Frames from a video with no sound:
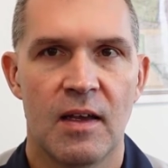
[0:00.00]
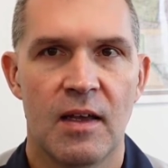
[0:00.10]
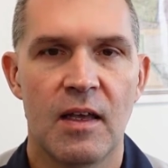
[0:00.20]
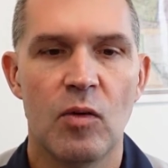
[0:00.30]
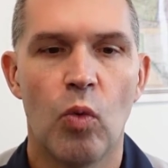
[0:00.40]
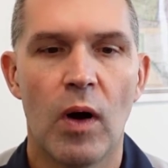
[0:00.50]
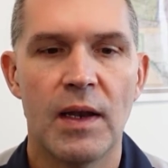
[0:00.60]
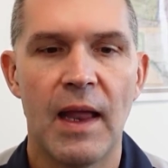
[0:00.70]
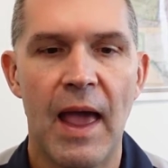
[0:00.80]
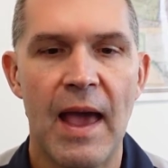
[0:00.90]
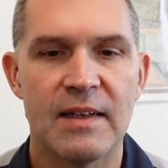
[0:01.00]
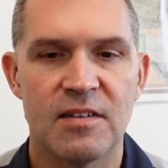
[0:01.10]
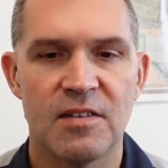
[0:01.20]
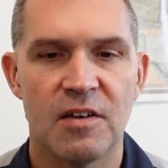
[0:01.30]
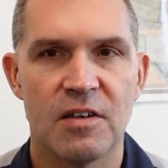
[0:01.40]
He won
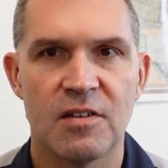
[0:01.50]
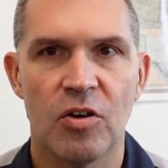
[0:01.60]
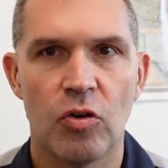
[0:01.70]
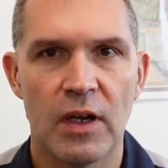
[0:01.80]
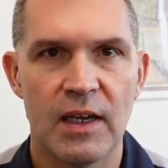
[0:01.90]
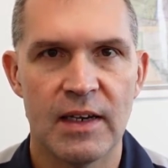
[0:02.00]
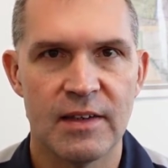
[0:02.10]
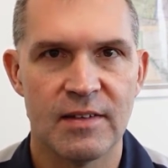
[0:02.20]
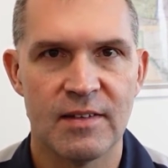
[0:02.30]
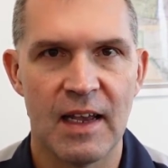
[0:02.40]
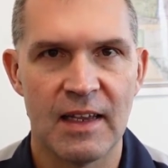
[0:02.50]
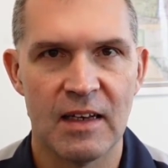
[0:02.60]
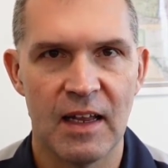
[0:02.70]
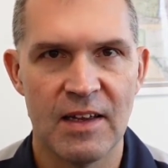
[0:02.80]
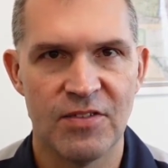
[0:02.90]
at Saratoga in a
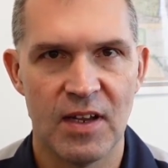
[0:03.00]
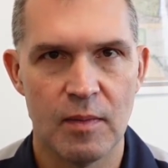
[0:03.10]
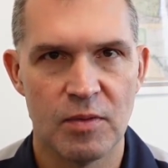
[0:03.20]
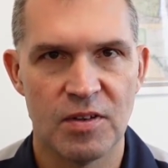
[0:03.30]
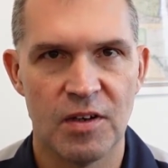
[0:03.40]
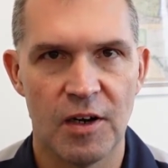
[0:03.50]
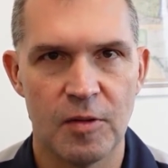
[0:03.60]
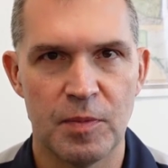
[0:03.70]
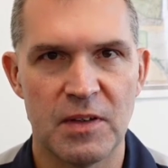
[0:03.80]
second lifetime start,